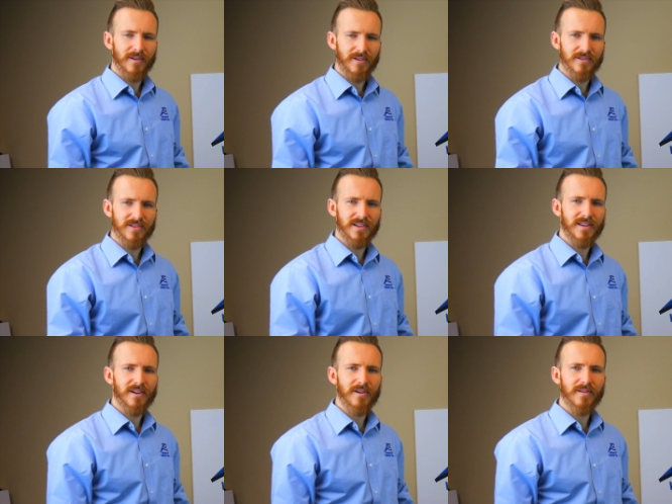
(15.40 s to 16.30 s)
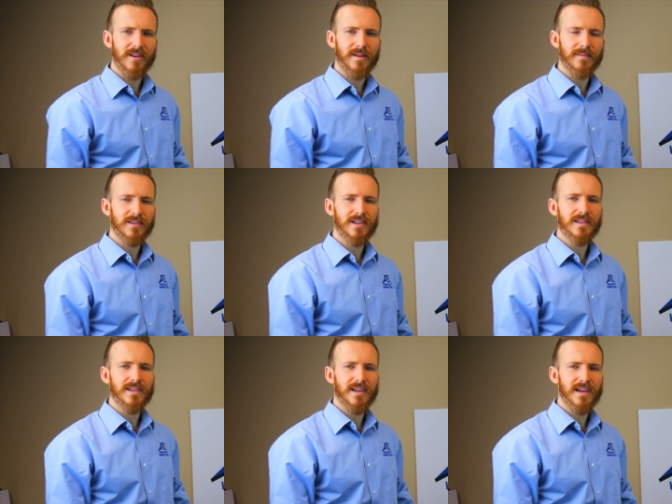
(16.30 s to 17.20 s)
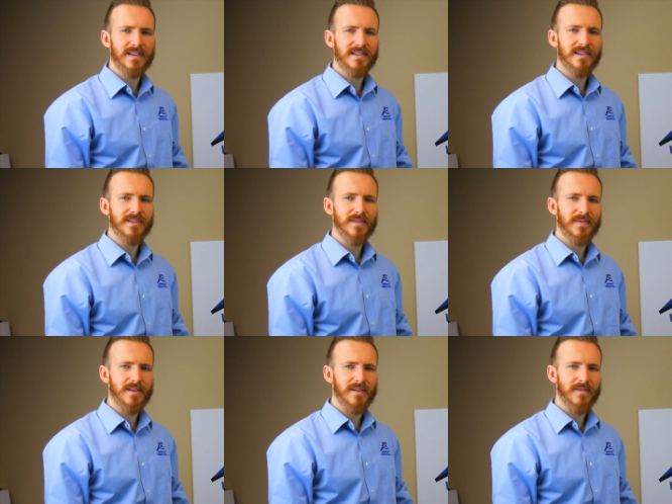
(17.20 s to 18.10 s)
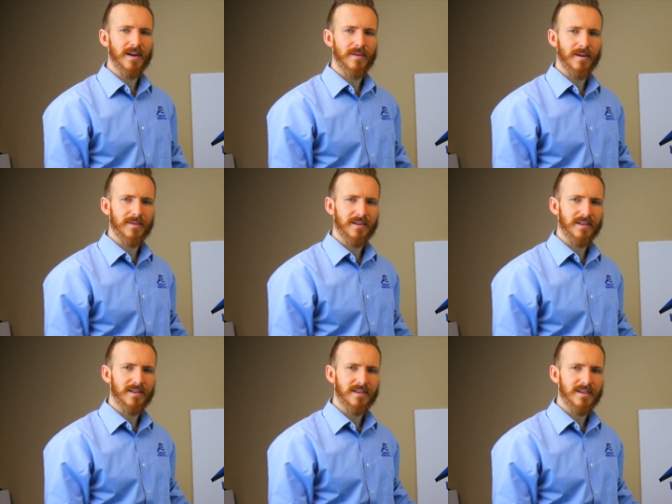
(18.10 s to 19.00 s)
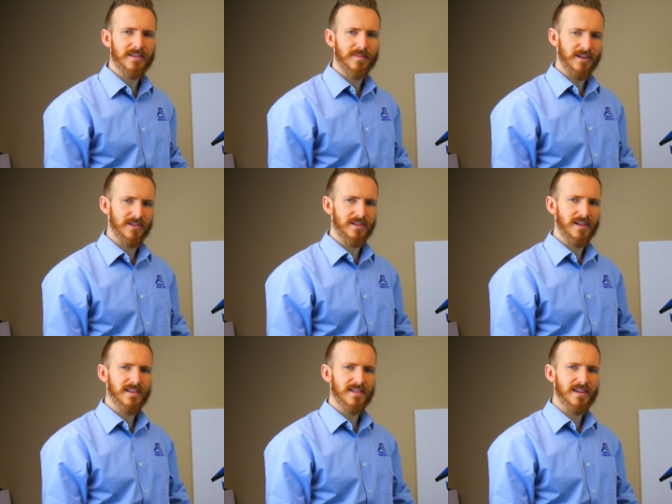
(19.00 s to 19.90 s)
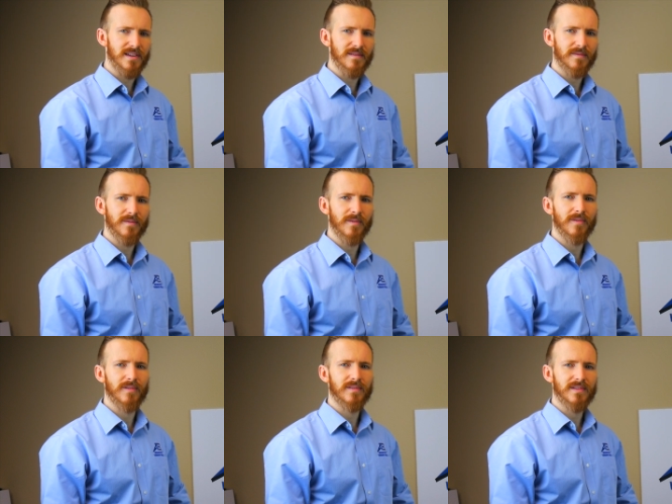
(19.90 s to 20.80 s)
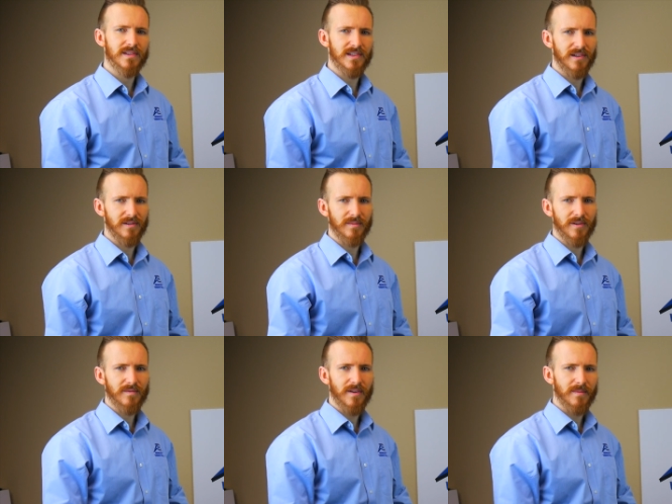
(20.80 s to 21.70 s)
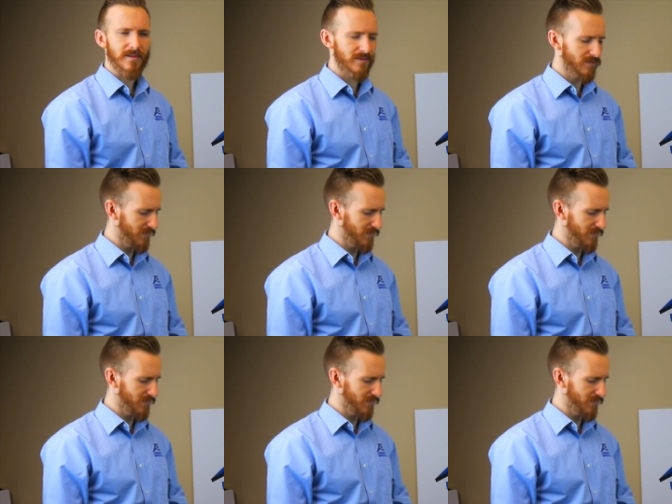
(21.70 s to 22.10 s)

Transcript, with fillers: are using the ODM TTK 650 fiber optic inspection test kit for single mode fiber.